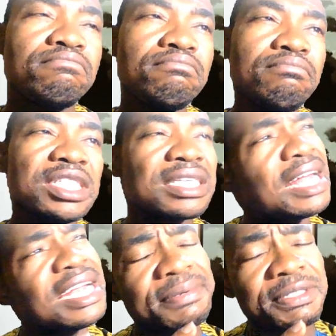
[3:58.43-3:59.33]
that
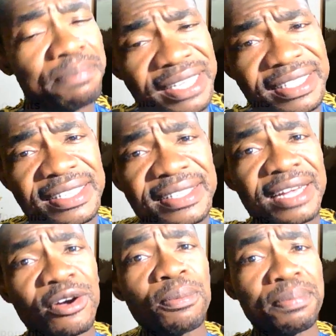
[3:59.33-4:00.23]
expresses a
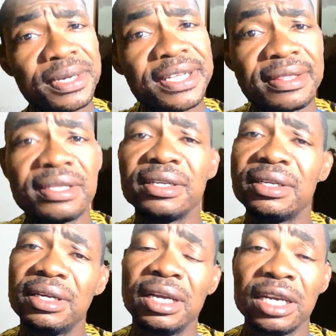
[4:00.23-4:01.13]

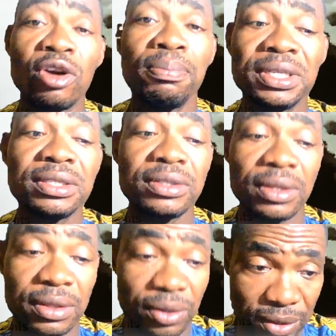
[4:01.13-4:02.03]
complete thought
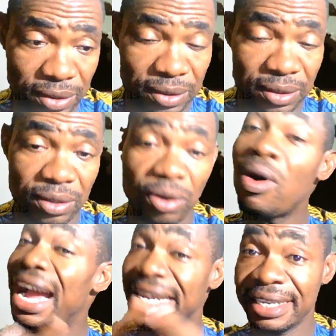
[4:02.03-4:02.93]
or
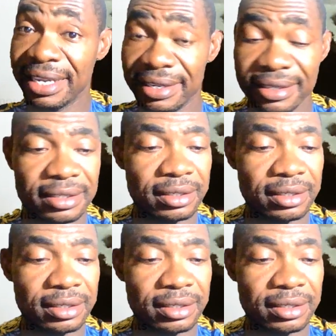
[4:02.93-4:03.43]
idea. A